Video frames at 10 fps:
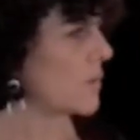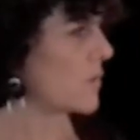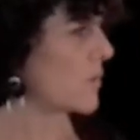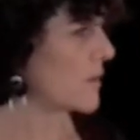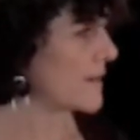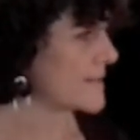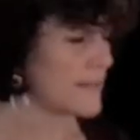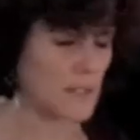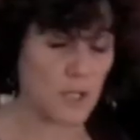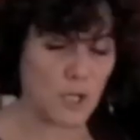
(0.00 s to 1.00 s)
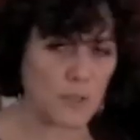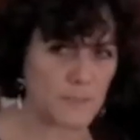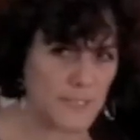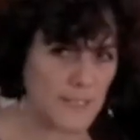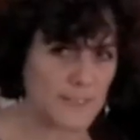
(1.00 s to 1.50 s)
or a certain
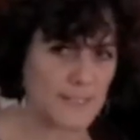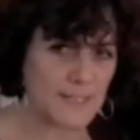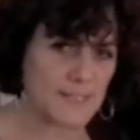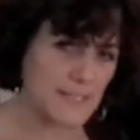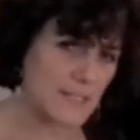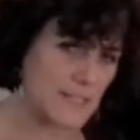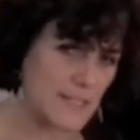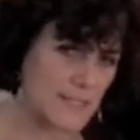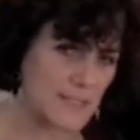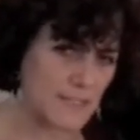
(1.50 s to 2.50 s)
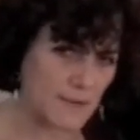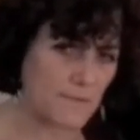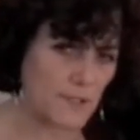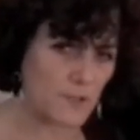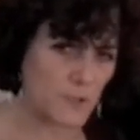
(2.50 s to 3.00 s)
object that suggests
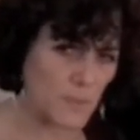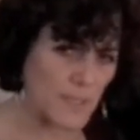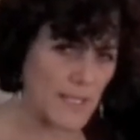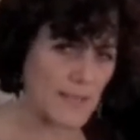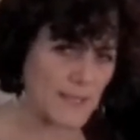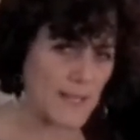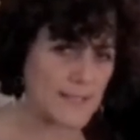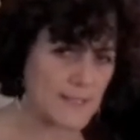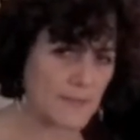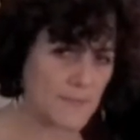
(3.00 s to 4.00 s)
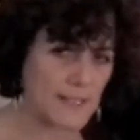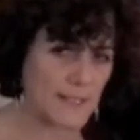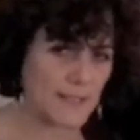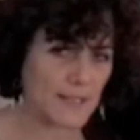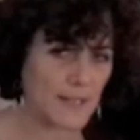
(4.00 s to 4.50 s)
something to me, and then I start
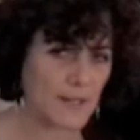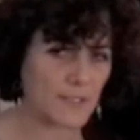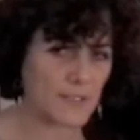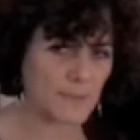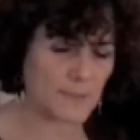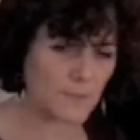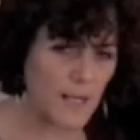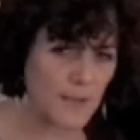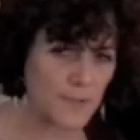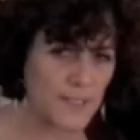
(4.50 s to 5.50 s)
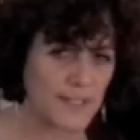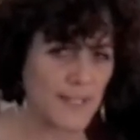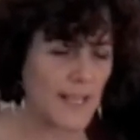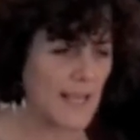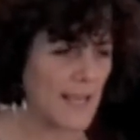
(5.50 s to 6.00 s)
building the narrative around it.
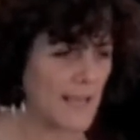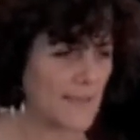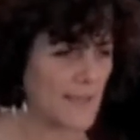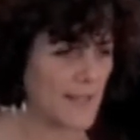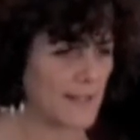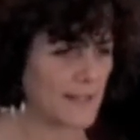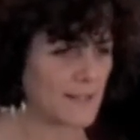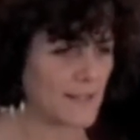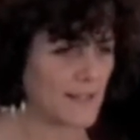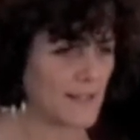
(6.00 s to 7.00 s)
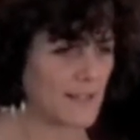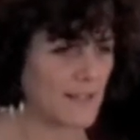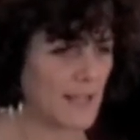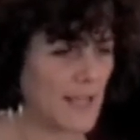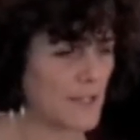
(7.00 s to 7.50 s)
And then
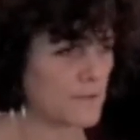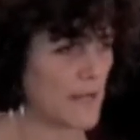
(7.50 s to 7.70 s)
kind of